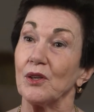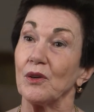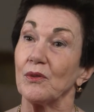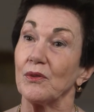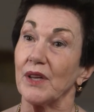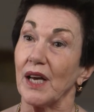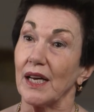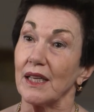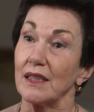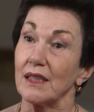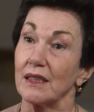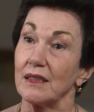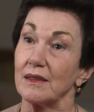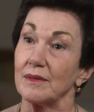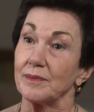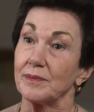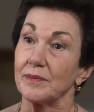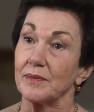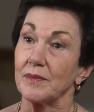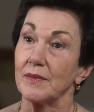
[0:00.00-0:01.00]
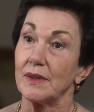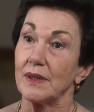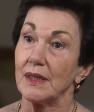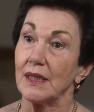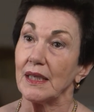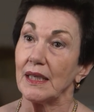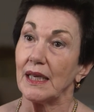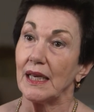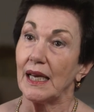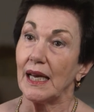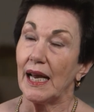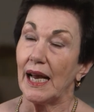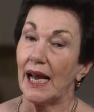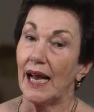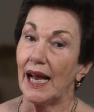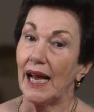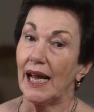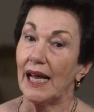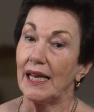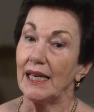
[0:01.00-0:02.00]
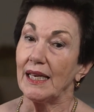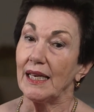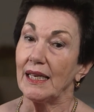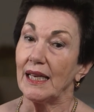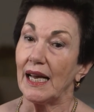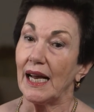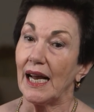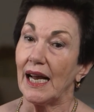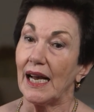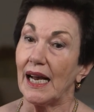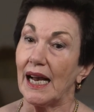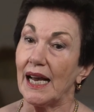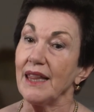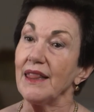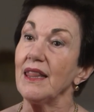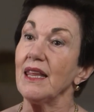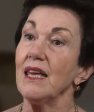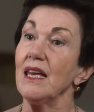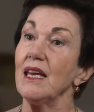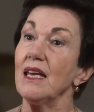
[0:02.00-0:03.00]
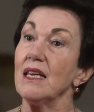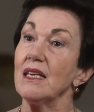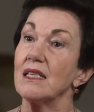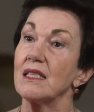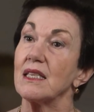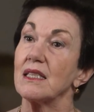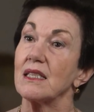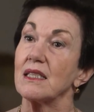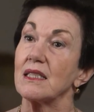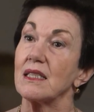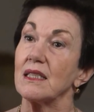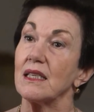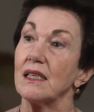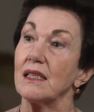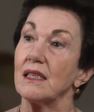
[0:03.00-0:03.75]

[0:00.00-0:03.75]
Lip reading: of that. And I think it's